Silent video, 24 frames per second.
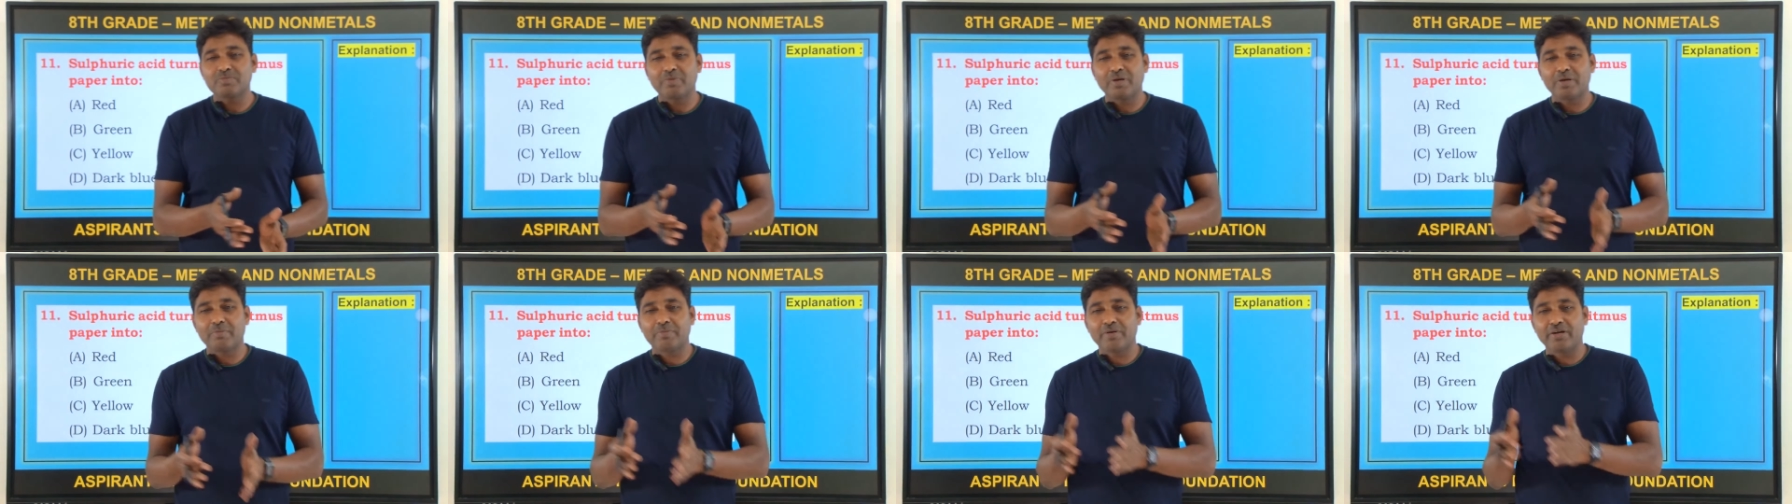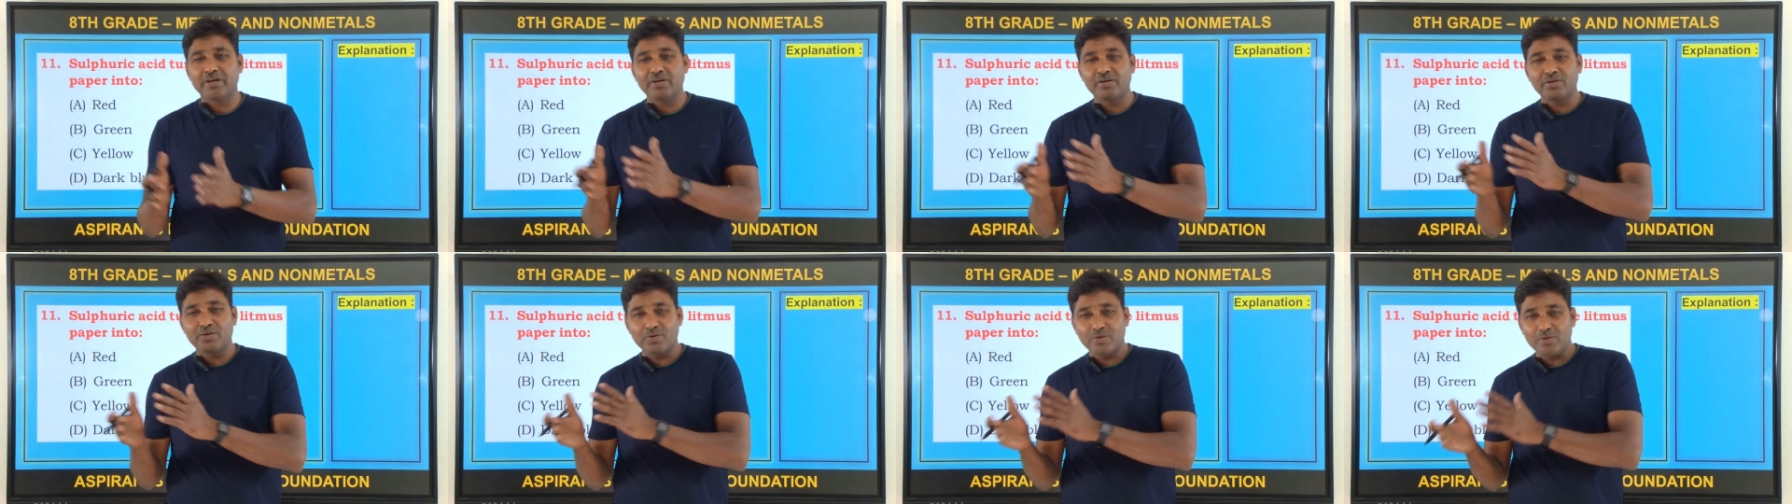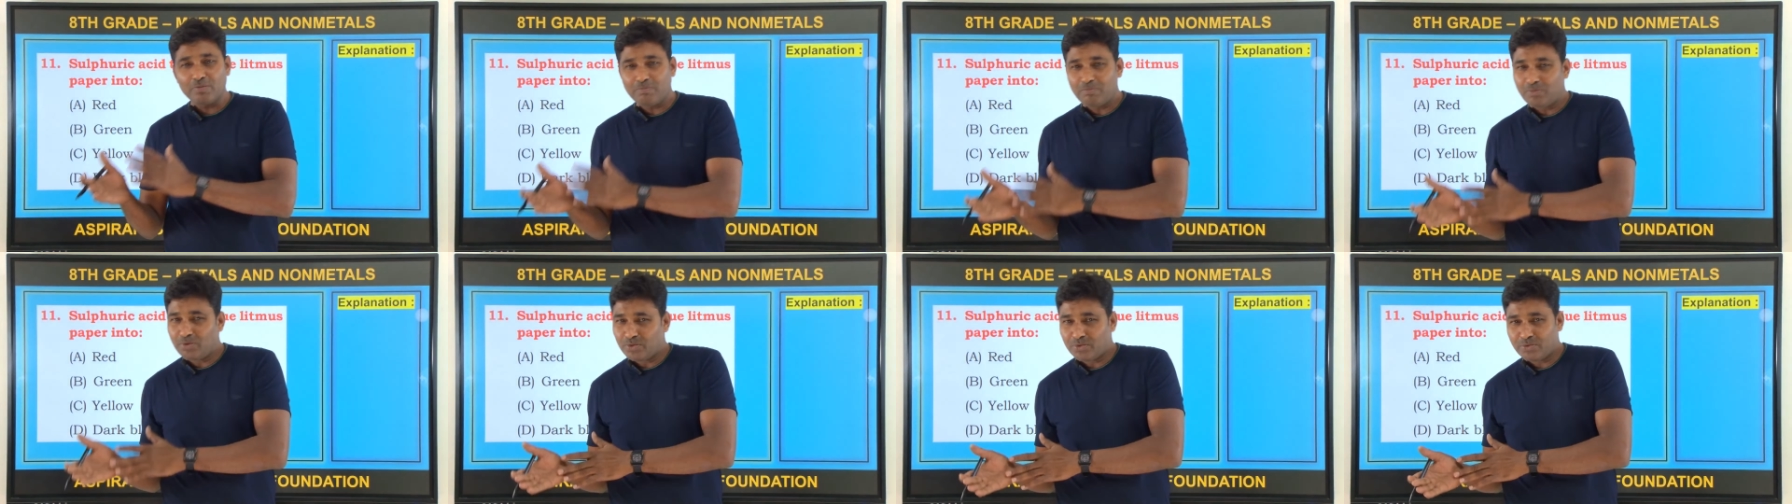paper into
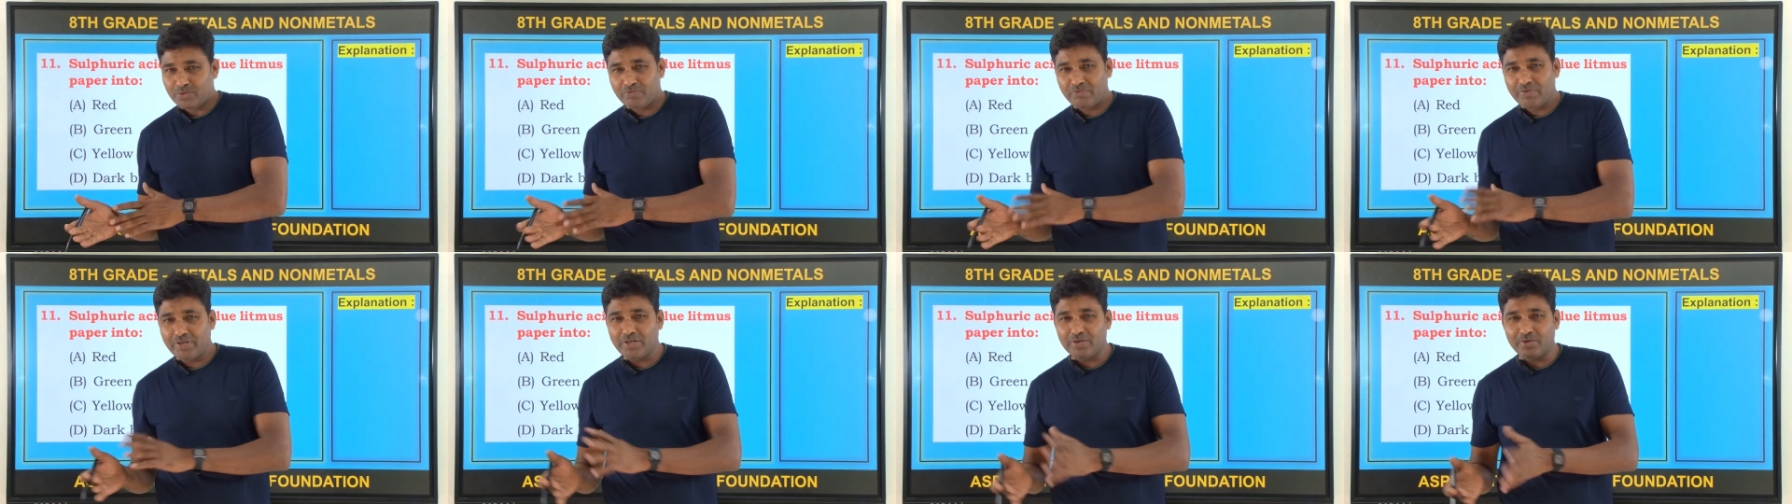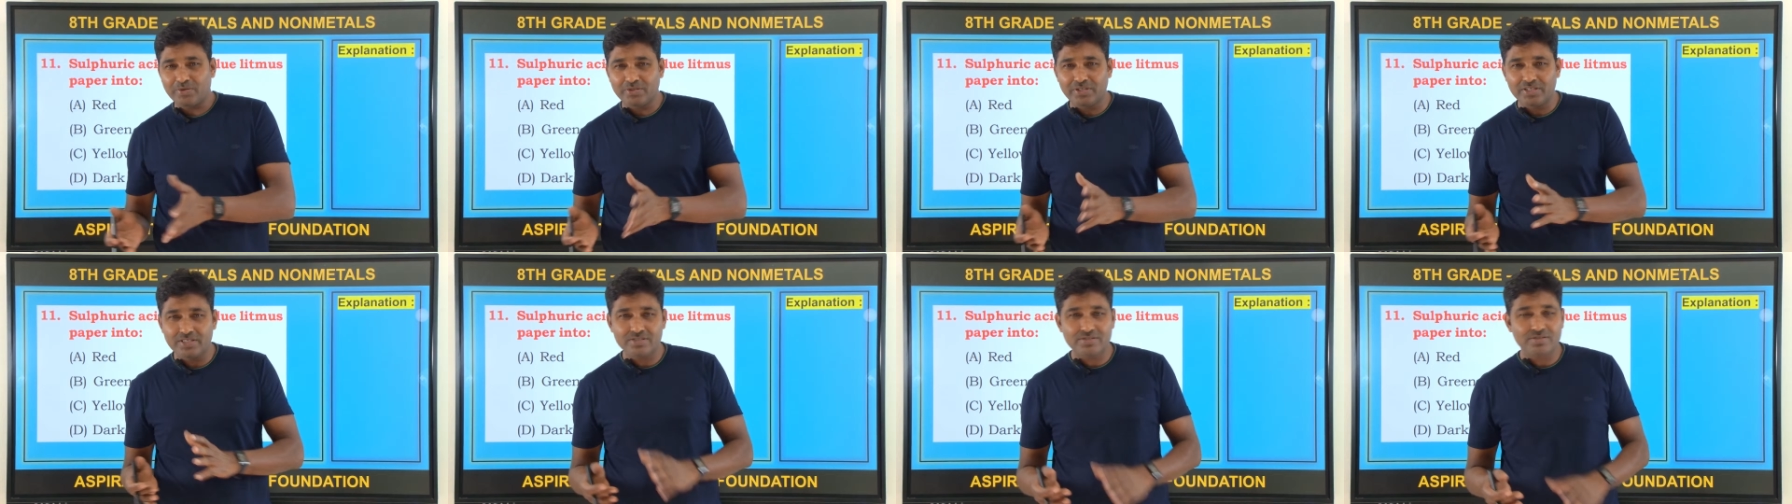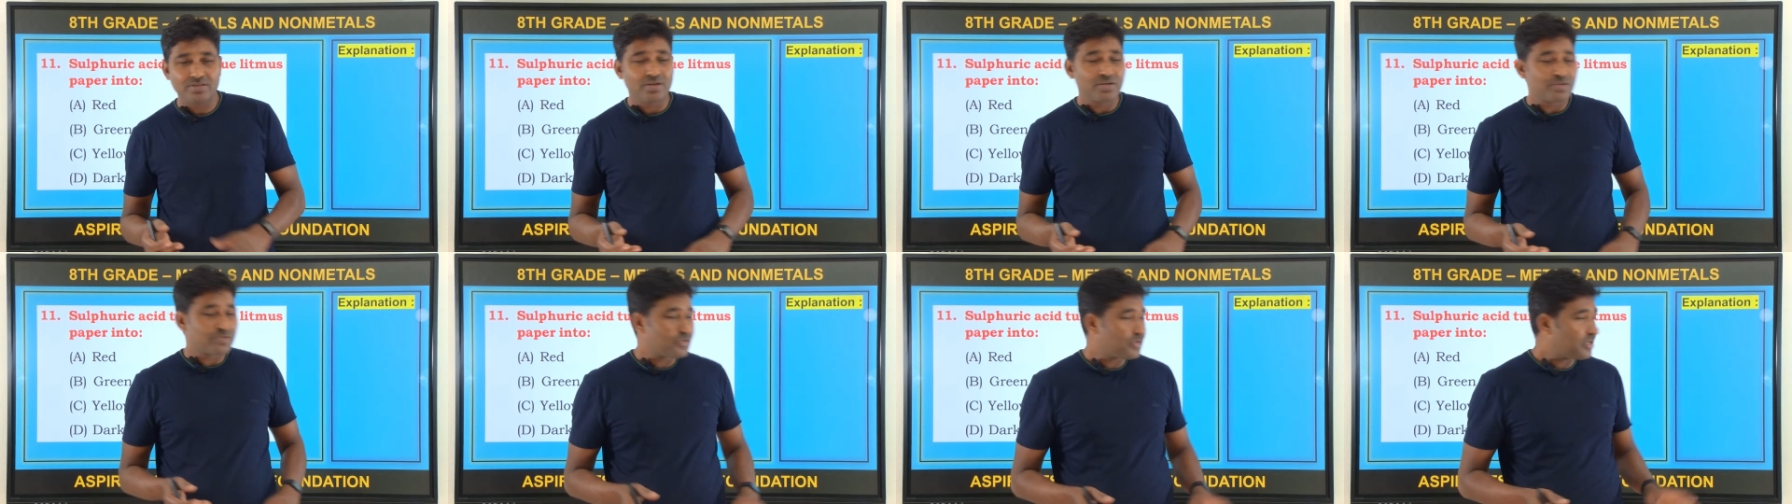blue. We know
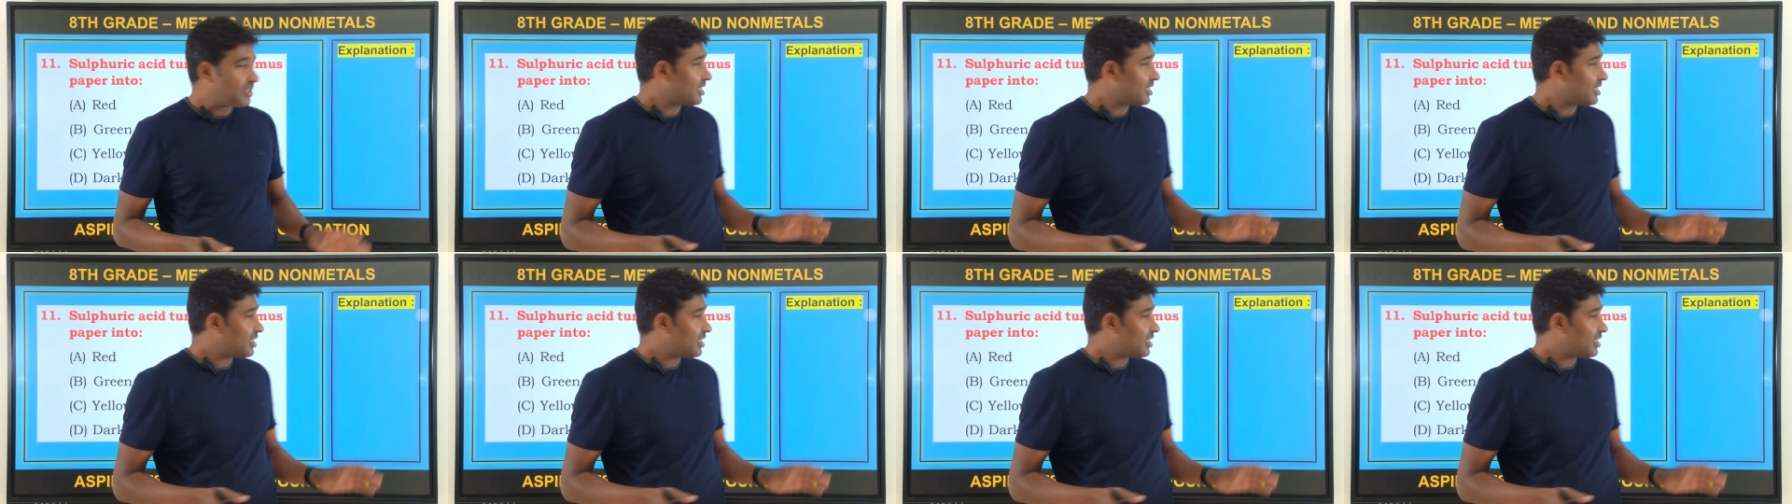this. So here